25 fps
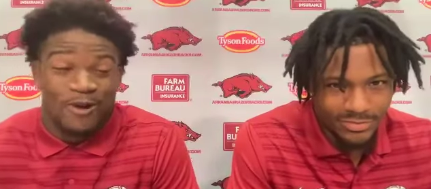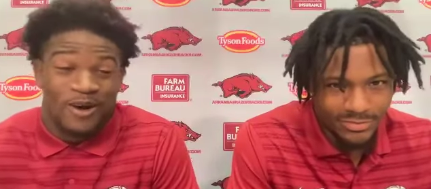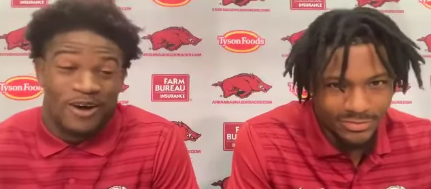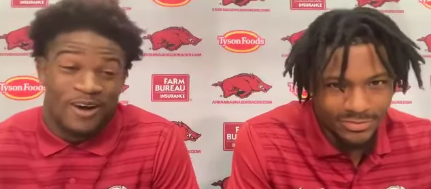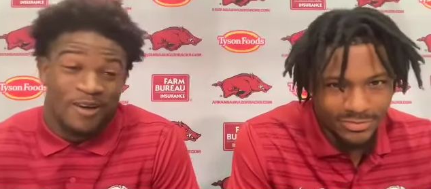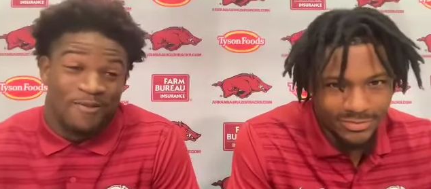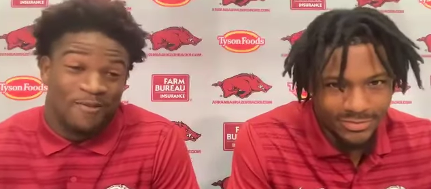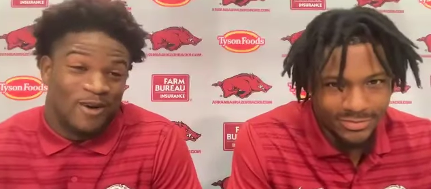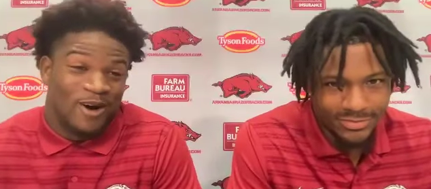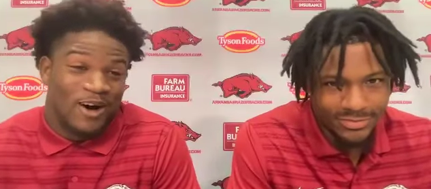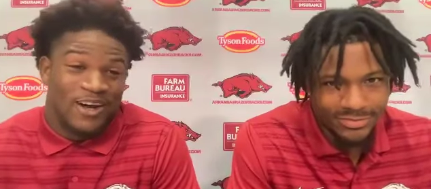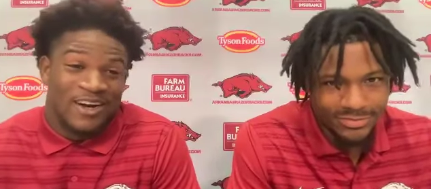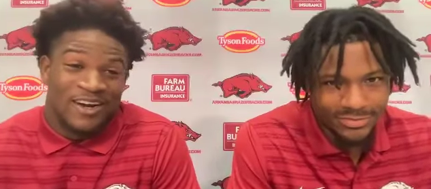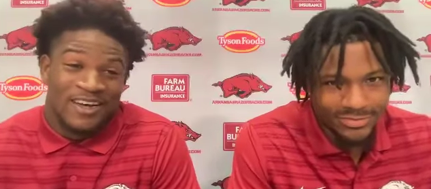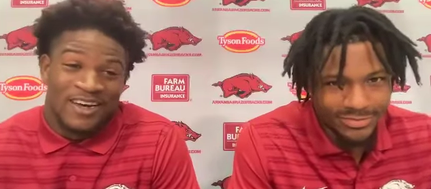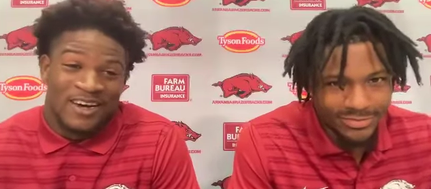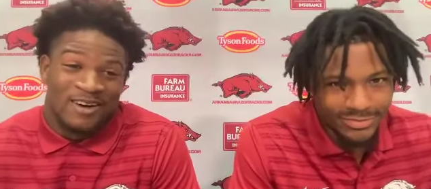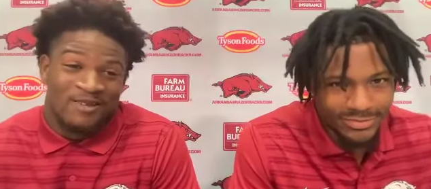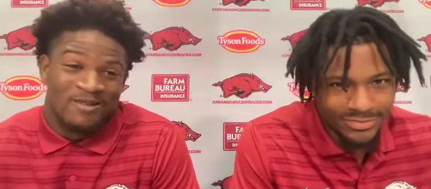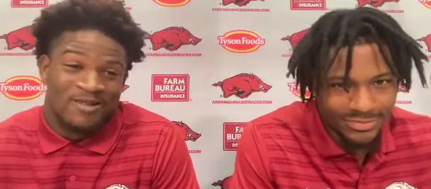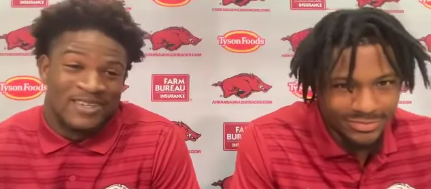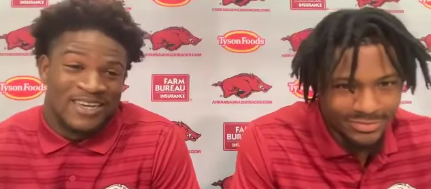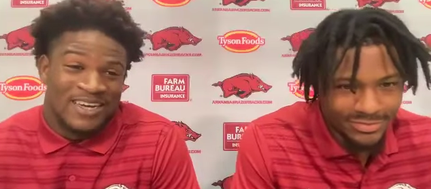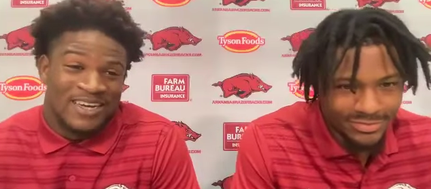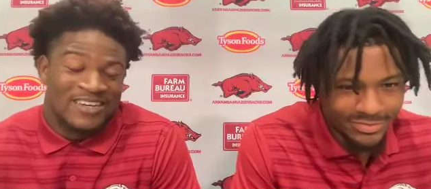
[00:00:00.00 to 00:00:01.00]
Speaker 1: Carmona a
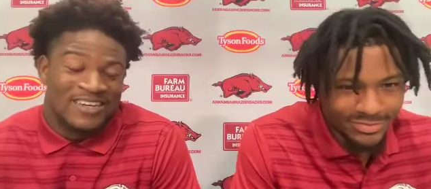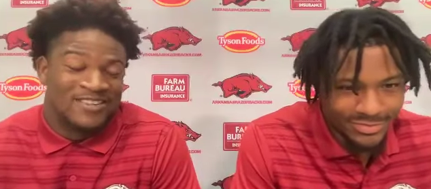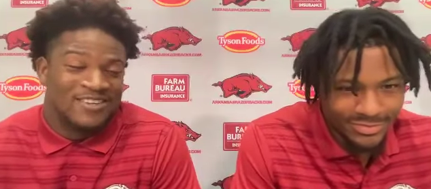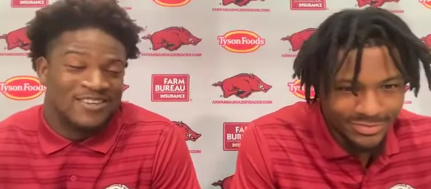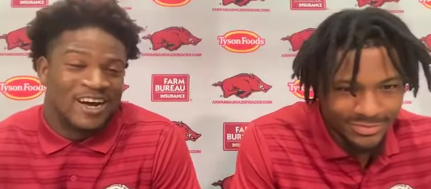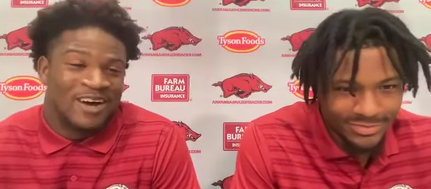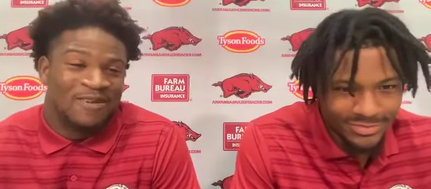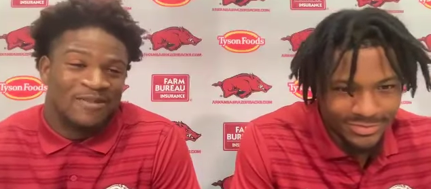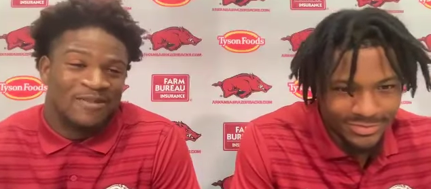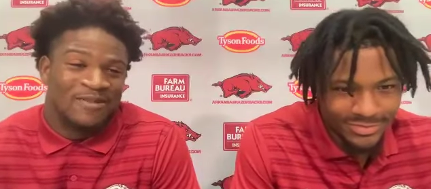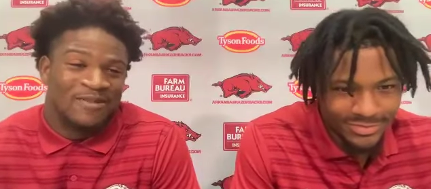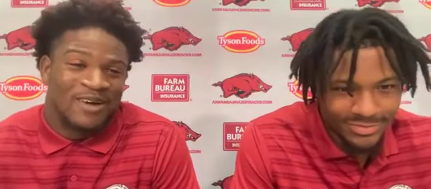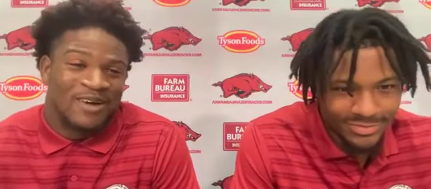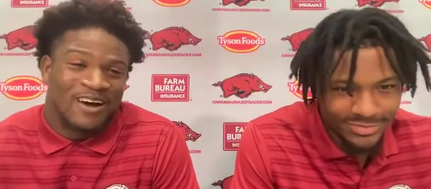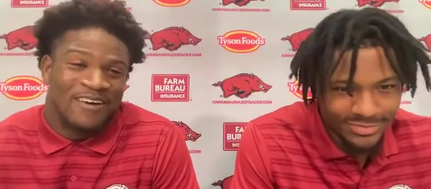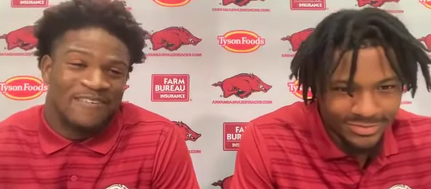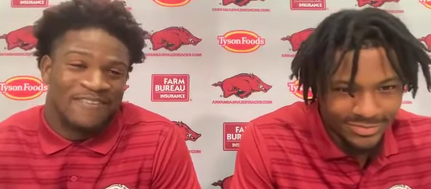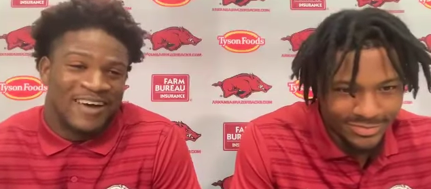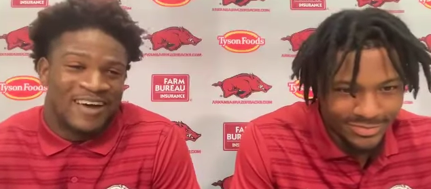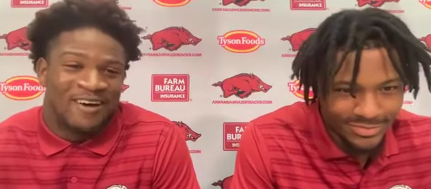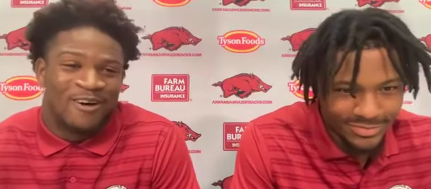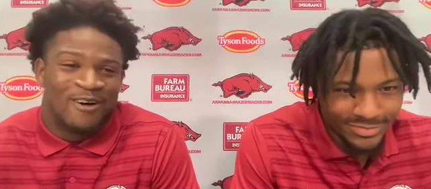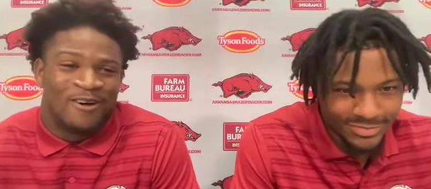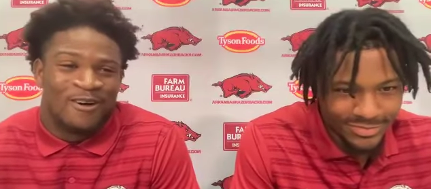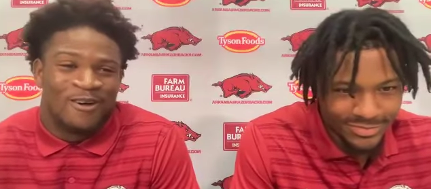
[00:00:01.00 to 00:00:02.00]
couple times. He dropped me off
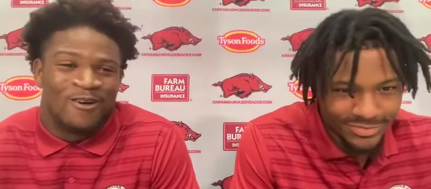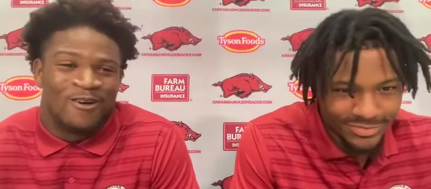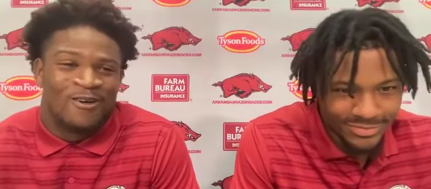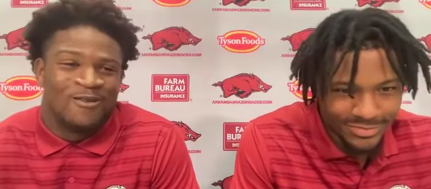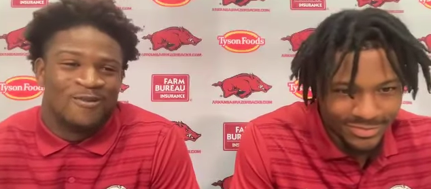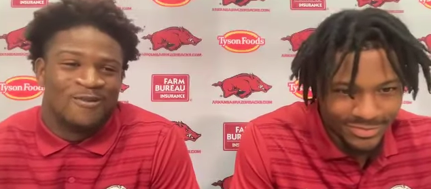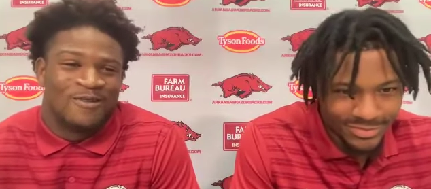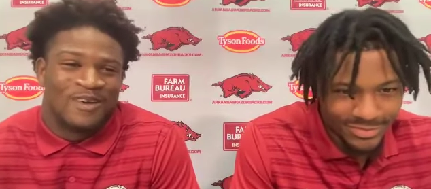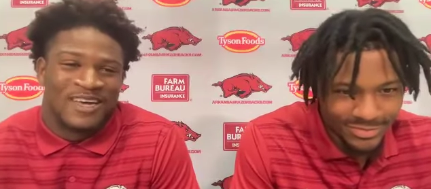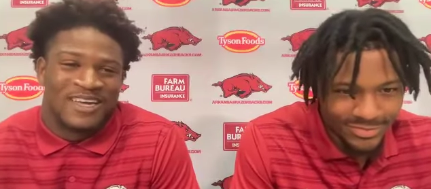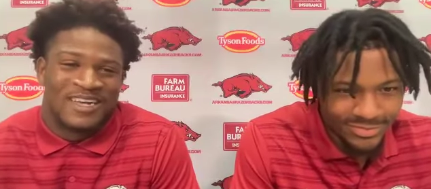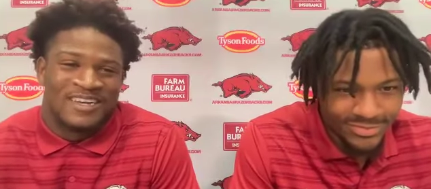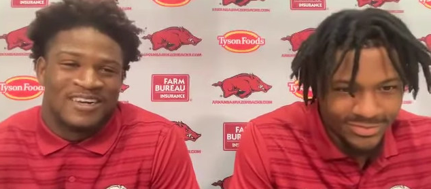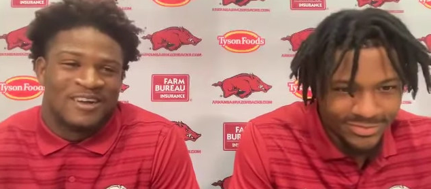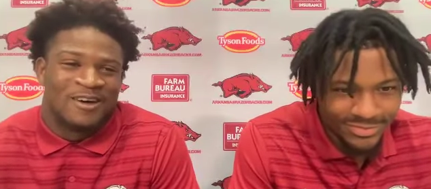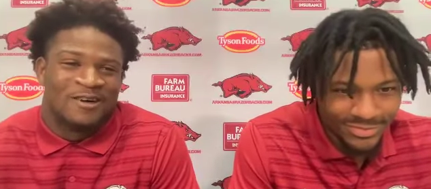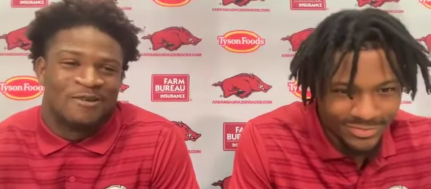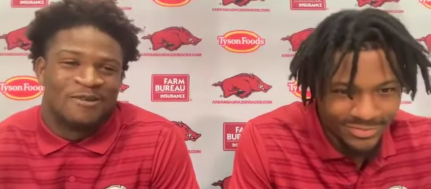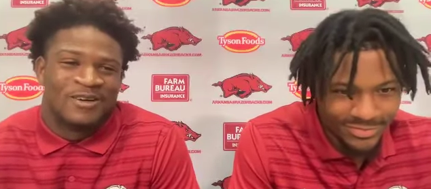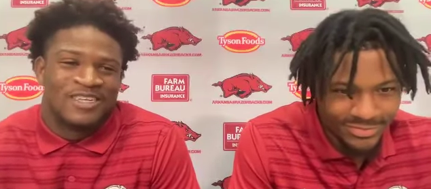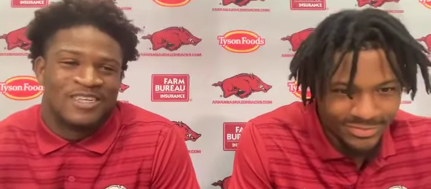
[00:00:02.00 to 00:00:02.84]
at home, and you know, we